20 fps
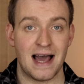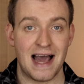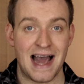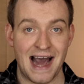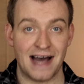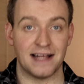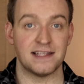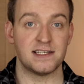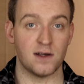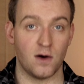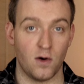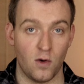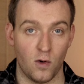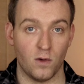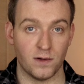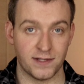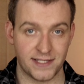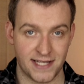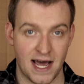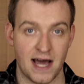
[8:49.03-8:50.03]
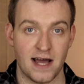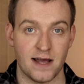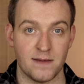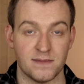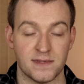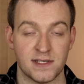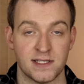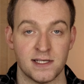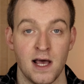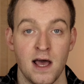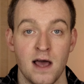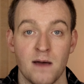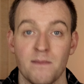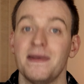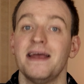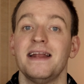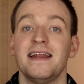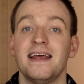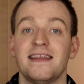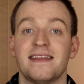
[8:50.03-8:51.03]
at all times,
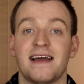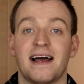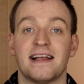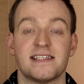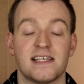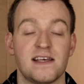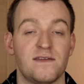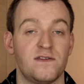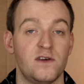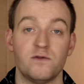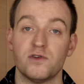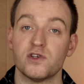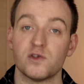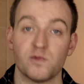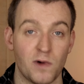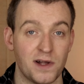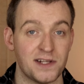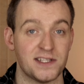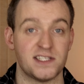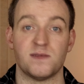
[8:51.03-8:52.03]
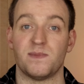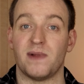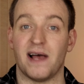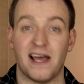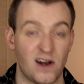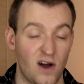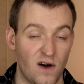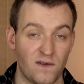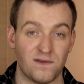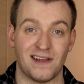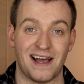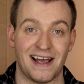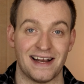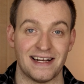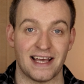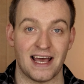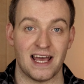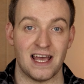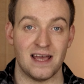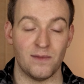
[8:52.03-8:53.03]
meaning that if you just wanted to play an
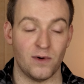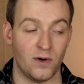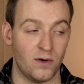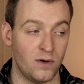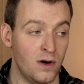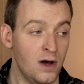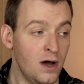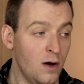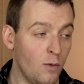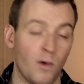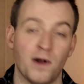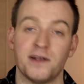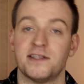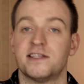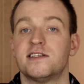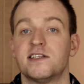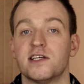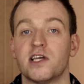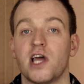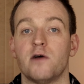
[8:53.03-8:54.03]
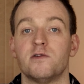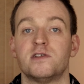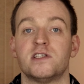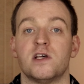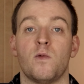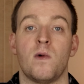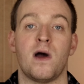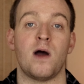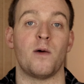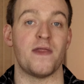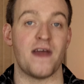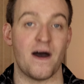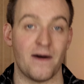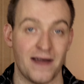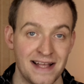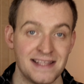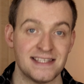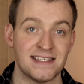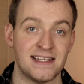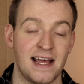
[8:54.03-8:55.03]
offline game or wanted to go somewhere without
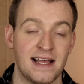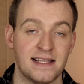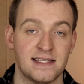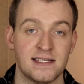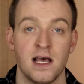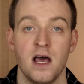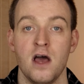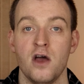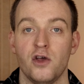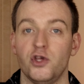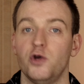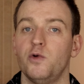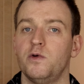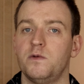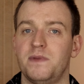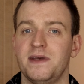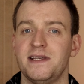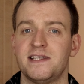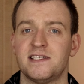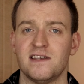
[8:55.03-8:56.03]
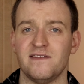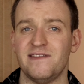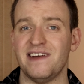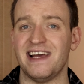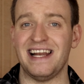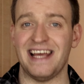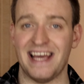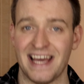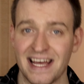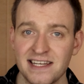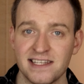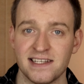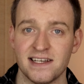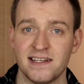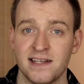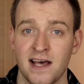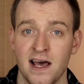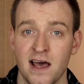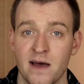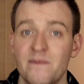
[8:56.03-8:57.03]
internet, you would be severely
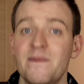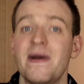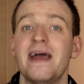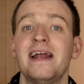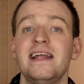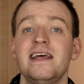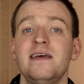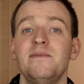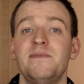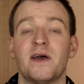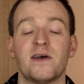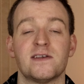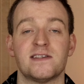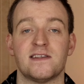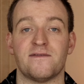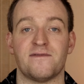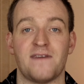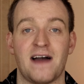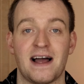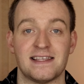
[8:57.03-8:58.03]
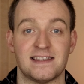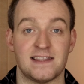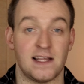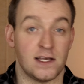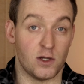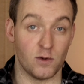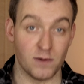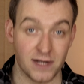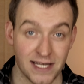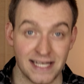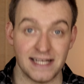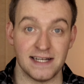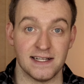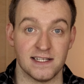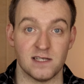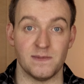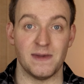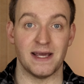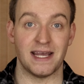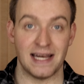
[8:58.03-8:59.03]
hindered, mainly because of the fact that you
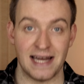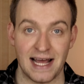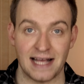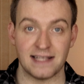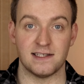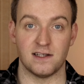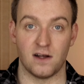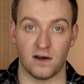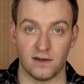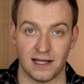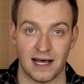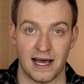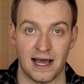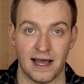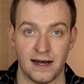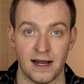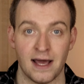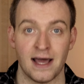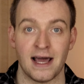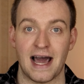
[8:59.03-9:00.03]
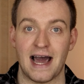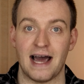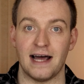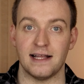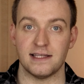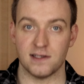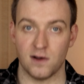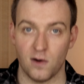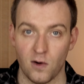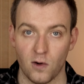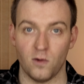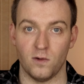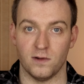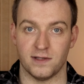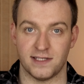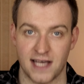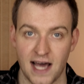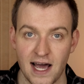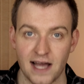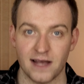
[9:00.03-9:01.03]
needed to be connected online at all
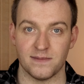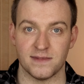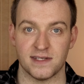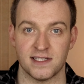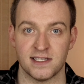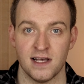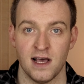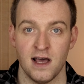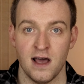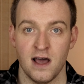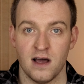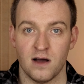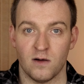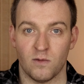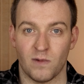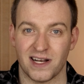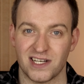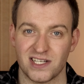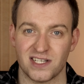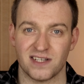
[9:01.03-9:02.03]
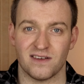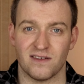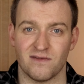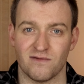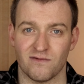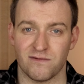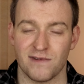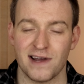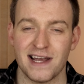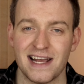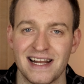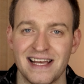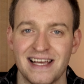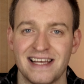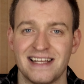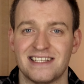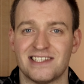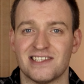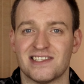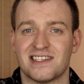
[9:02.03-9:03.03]
times, which
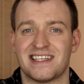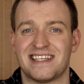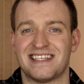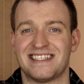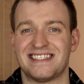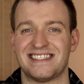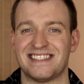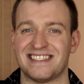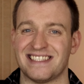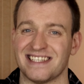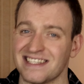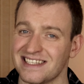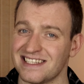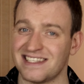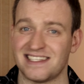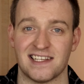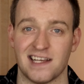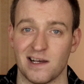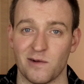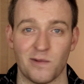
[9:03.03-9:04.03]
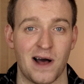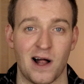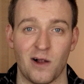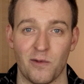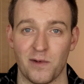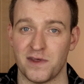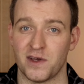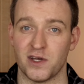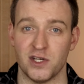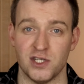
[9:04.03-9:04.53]
really just didn't sit well with